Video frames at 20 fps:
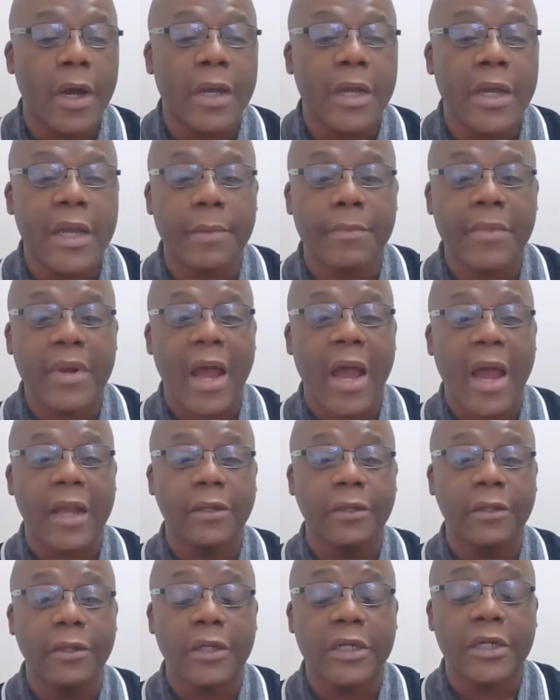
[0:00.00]
Him and I
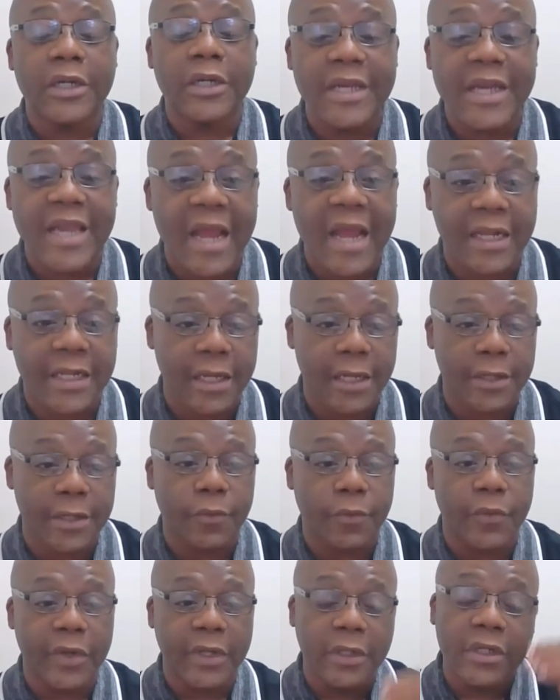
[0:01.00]
connected.
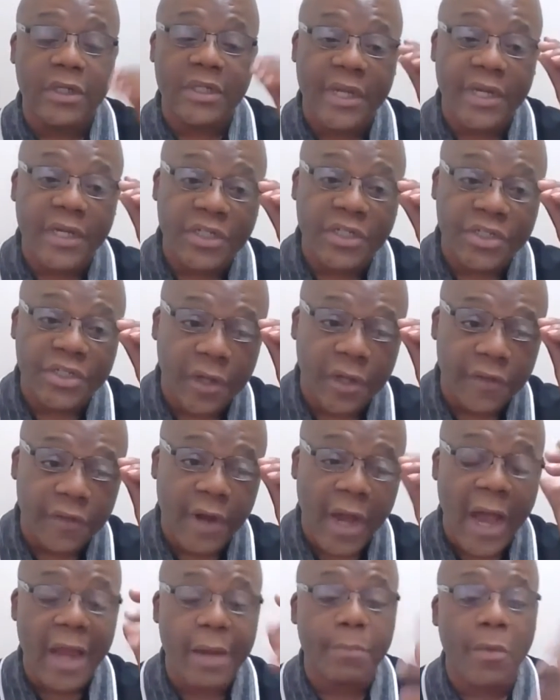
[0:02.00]
We looked at each other
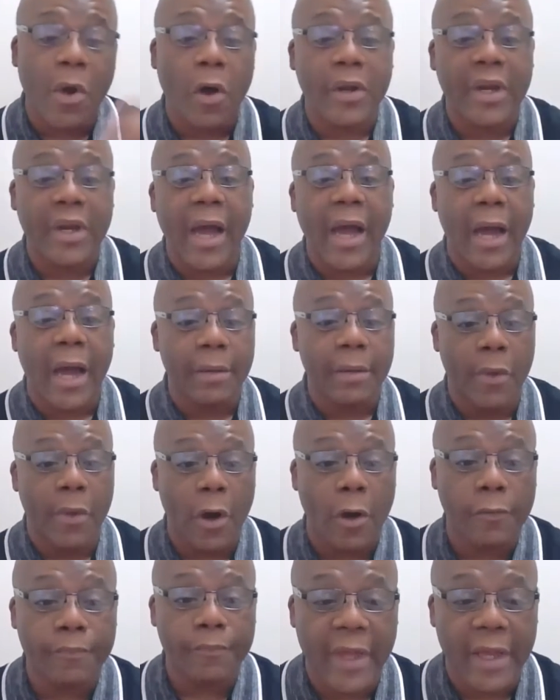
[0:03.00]
eyeball to eyeball.